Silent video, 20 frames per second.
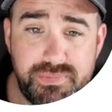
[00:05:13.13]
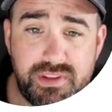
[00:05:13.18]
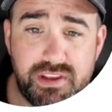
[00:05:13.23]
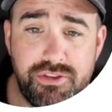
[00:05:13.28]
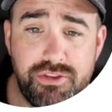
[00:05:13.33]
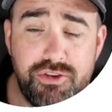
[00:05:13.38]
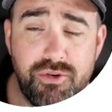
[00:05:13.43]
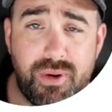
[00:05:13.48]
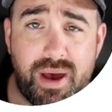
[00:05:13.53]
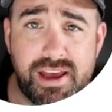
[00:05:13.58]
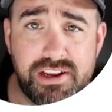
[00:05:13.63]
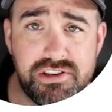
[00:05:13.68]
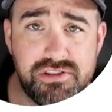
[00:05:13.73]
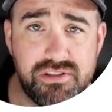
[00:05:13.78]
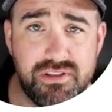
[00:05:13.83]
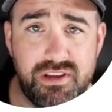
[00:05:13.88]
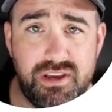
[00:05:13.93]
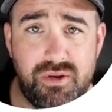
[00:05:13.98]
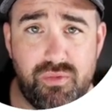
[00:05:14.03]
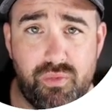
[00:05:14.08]
to
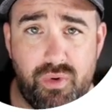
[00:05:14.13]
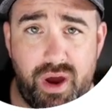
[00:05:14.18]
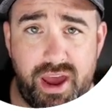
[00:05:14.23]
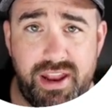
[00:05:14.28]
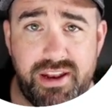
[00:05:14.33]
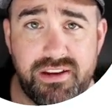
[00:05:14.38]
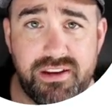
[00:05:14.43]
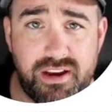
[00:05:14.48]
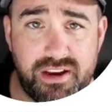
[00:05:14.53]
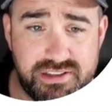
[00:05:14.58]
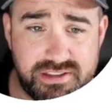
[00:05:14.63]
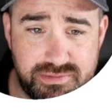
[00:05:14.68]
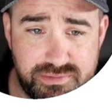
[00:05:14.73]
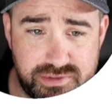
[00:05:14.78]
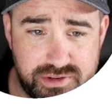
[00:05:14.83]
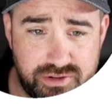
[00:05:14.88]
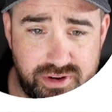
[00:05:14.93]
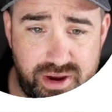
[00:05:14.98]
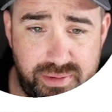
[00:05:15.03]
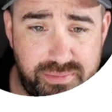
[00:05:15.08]
actually write custom
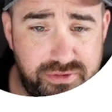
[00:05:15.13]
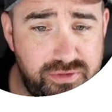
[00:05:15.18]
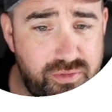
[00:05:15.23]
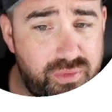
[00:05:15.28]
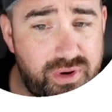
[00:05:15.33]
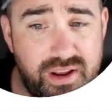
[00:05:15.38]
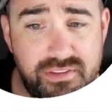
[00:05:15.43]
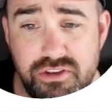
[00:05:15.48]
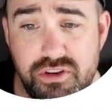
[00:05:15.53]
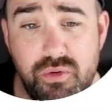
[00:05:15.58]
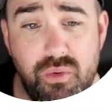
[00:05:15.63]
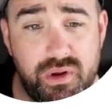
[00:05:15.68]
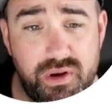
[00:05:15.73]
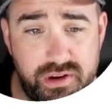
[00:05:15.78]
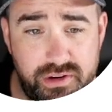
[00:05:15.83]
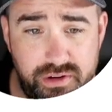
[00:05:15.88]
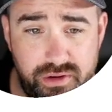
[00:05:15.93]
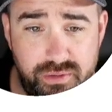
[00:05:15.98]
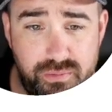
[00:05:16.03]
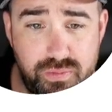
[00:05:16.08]
scripts, whatever you want to
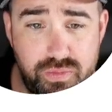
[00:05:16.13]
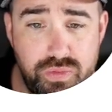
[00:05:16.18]
do.